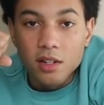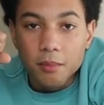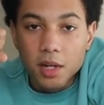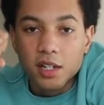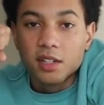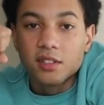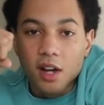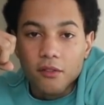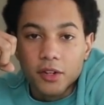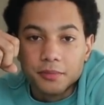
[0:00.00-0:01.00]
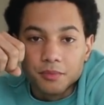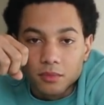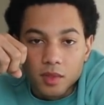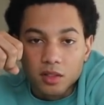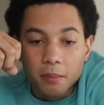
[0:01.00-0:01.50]
I'm going to discover
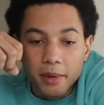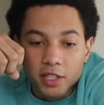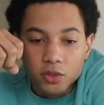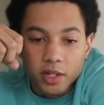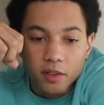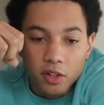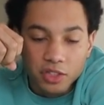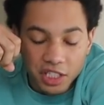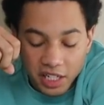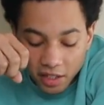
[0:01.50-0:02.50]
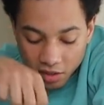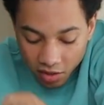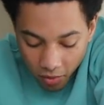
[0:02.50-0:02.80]
the mystery of those cheeks.